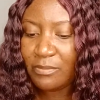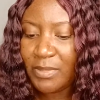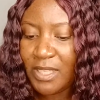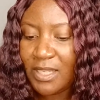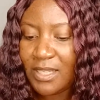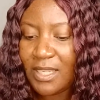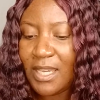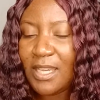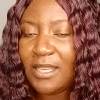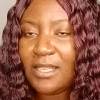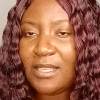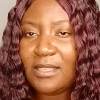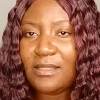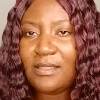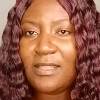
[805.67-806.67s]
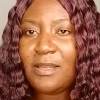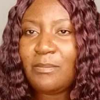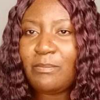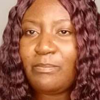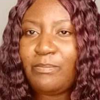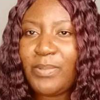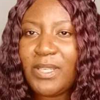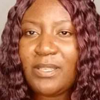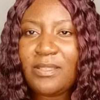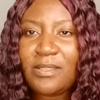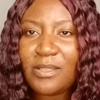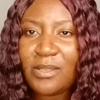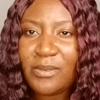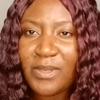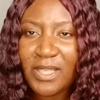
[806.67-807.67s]
be getting the
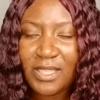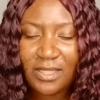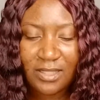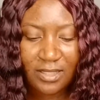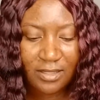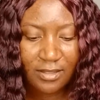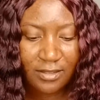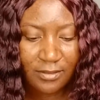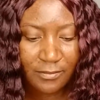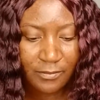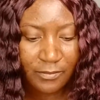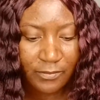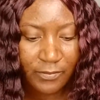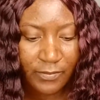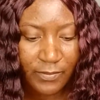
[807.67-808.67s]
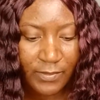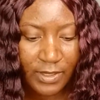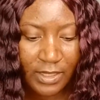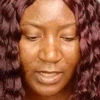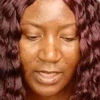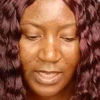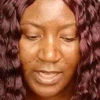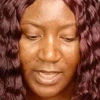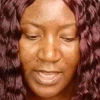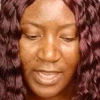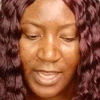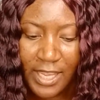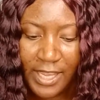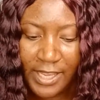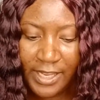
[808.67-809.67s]
best rates.
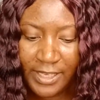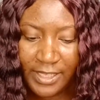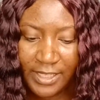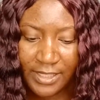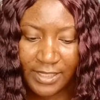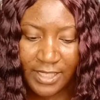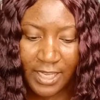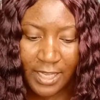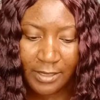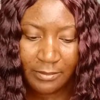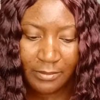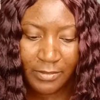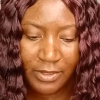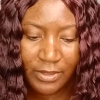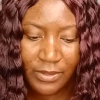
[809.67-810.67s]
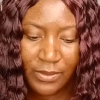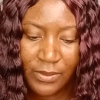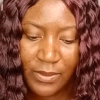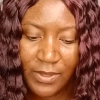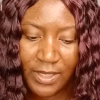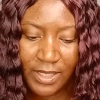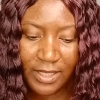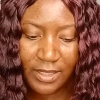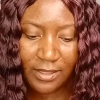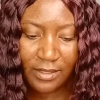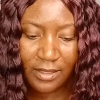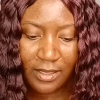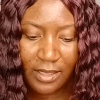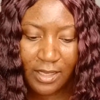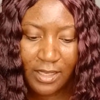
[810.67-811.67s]
Anytime you go
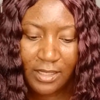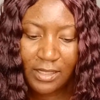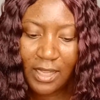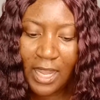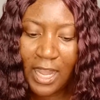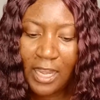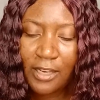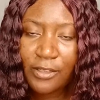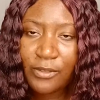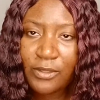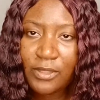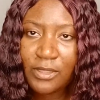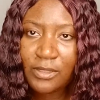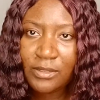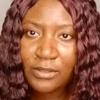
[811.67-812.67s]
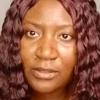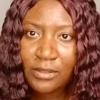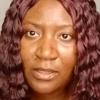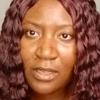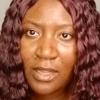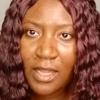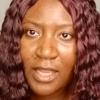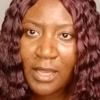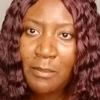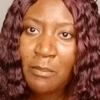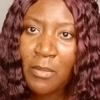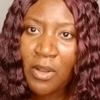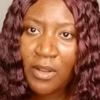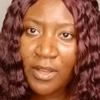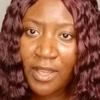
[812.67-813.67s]
get an auto loan, a
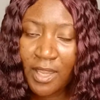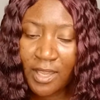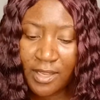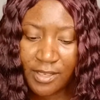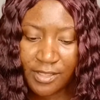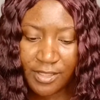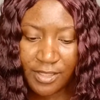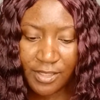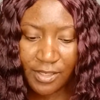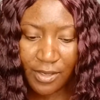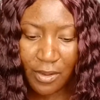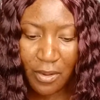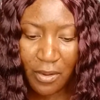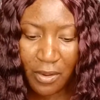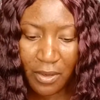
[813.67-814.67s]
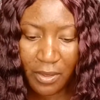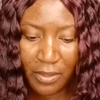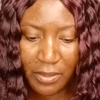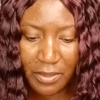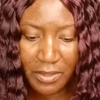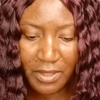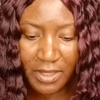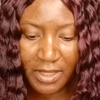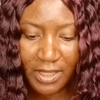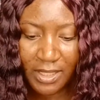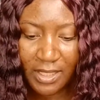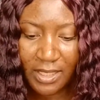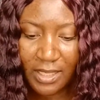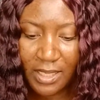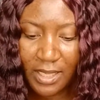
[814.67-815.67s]
mortgage, or
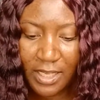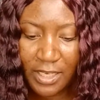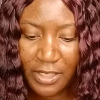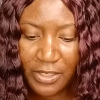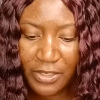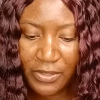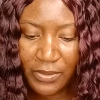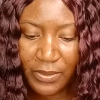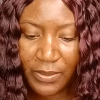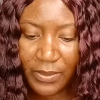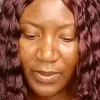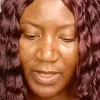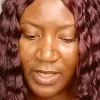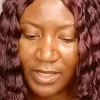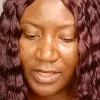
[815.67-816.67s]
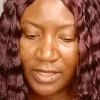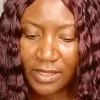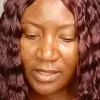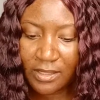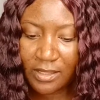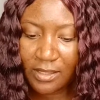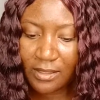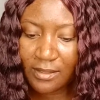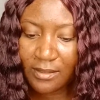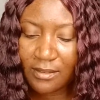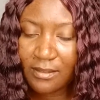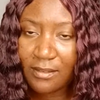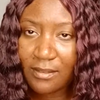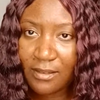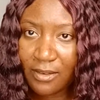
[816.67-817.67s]
a new credit
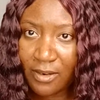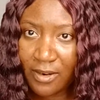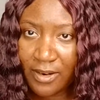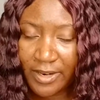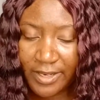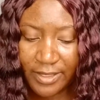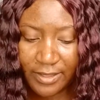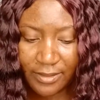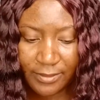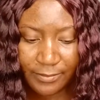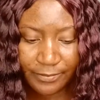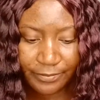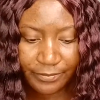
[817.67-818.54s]
card,